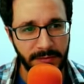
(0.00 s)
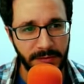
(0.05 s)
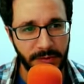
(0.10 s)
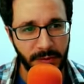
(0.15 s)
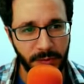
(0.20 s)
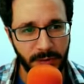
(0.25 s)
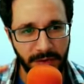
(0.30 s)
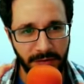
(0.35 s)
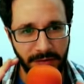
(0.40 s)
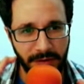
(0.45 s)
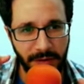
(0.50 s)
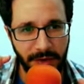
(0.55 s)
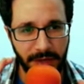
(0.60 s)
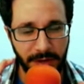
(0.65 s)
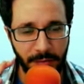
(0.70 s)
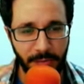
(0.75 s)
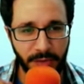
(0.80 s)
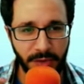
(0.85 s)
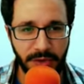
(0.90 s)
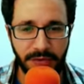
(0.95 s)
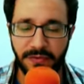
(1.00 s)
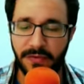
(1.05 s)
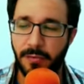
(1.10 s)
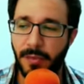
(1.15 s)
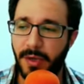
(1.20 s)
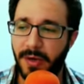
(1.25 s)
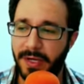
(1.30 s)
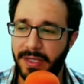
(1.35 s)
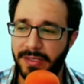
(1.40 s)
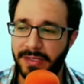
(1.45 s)
To be very brief
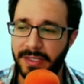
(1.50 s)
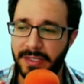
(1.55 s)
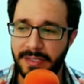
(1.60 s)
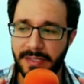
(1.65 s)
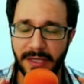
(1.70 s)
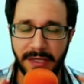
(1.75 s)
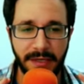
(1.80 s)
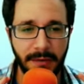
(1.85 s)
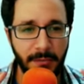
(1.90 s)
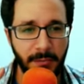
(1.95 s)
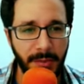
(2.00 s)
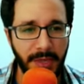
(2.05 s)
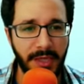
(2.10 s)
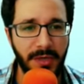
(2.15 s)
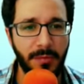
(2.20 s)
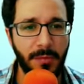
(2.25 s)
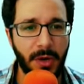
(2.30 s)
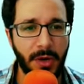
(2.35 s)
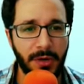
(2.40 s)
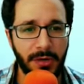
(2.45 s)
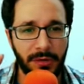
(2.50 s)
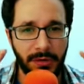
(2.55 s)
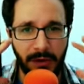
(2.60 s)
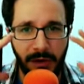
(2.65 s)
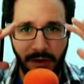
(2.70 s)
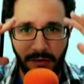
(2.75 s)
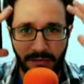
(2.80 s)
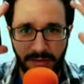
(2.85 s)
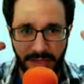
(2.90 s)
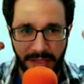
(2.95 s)
about it, it's like a mini model
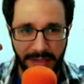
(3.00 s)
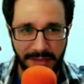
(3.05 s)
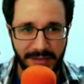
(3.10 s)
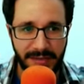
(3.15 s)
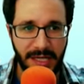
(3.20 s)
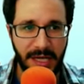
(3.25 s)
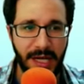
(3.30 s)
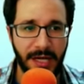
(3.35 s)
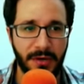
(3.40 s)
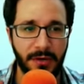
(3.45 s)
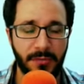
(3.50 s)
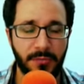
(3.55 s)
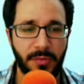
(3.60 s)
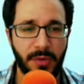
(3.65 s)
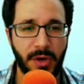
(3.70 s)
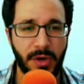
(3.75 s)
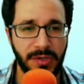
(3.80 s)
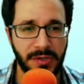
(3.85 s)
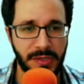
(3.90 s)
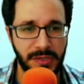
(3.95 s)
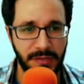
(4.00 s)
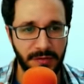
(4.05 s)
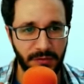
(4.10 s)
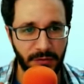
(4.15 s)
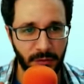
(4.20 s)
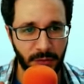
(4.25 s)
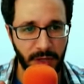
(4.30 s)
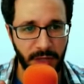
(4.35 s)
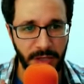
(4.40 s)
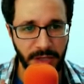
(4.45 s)
of the entire process of
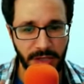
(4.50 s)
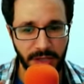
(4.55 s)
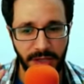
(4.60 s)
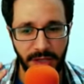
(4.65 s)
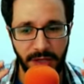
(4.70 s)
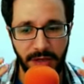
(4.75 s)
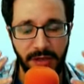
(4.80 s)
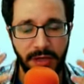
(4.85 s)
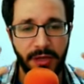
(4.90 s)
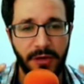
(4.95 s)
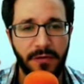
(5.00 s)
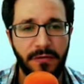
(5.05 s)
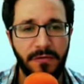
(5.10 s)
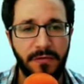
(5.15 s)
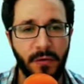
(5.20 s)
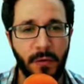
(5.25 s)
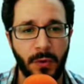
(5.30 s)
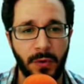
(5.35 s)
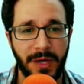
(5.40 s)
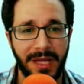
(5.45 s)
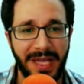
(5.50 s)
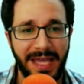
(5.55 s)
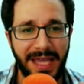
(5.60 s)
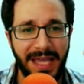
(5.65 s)
creation, and therefore